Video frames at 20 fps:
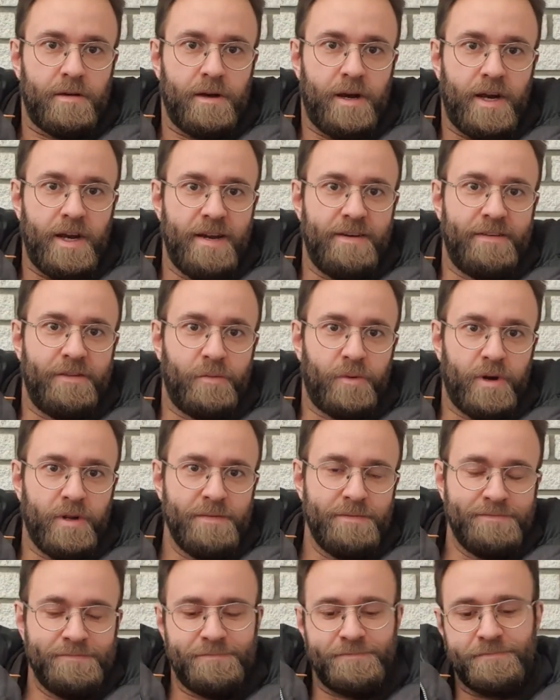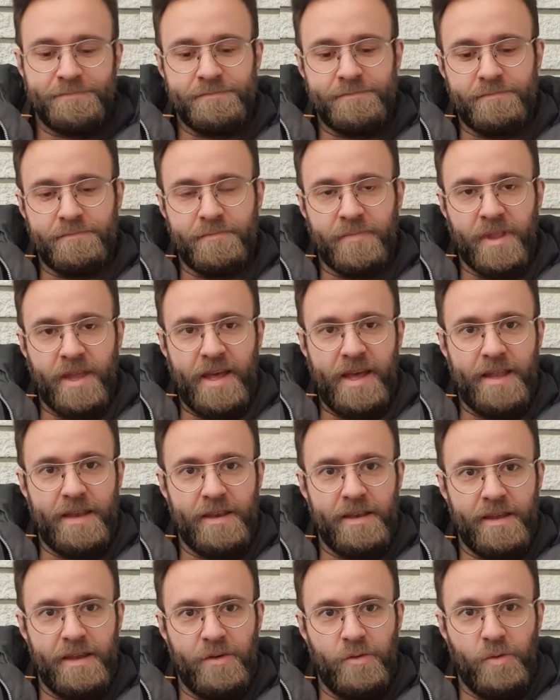Hi everyone,
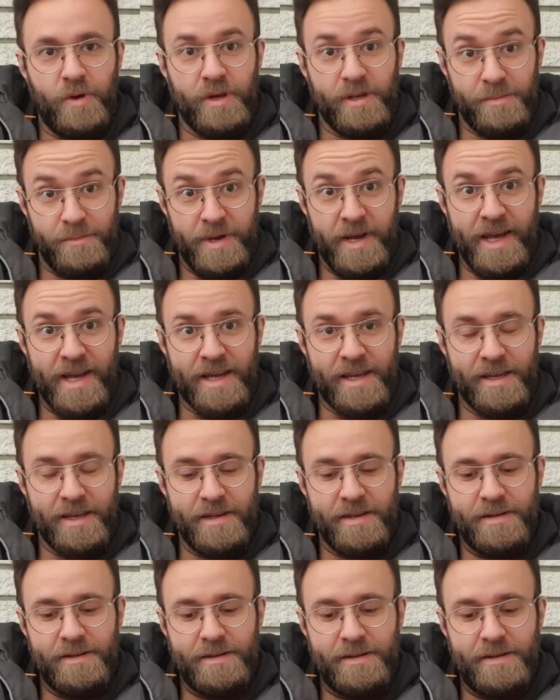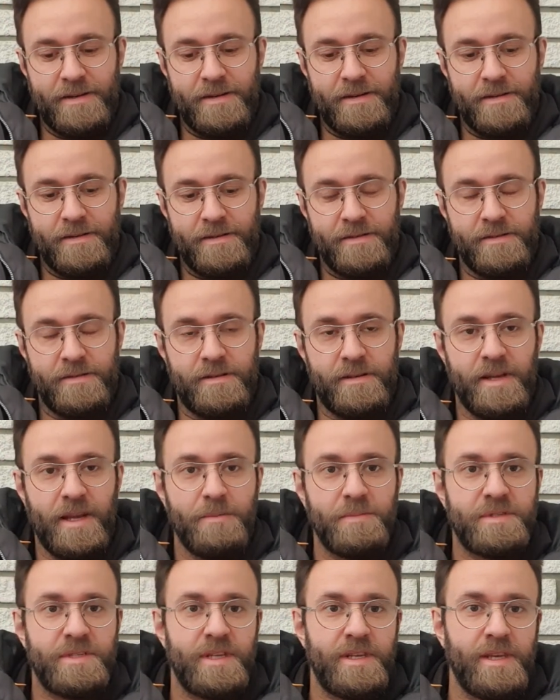and welcome back. Today
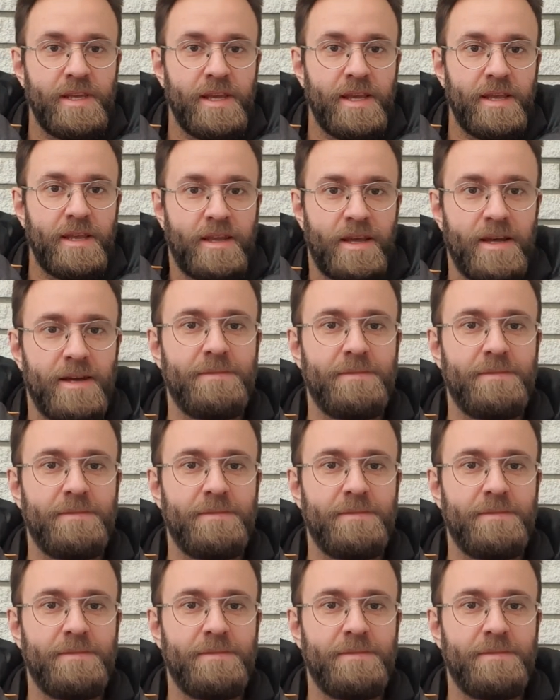I'm sitting in